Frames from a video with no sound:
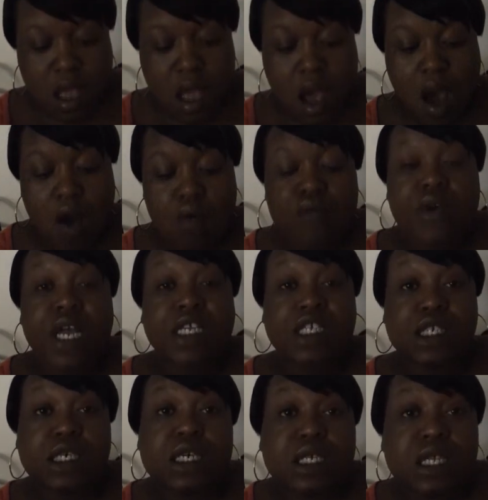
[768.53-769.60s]
Oh,
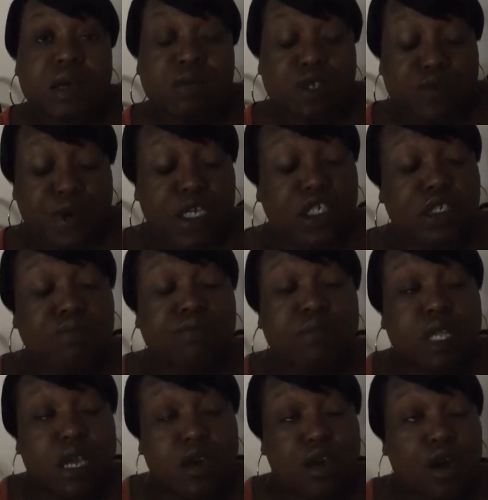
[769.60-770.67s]
Reggie. His name was Reggie.
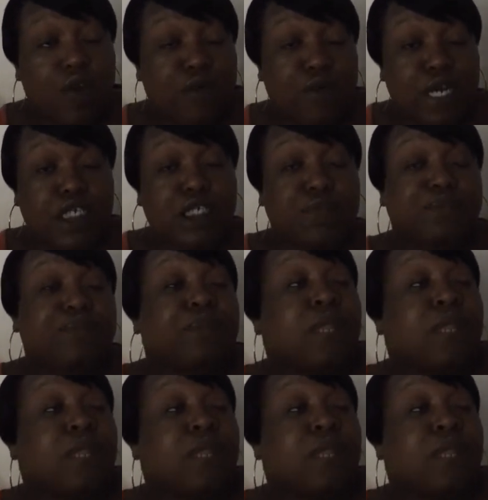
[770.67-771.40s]
There you go. Reggie.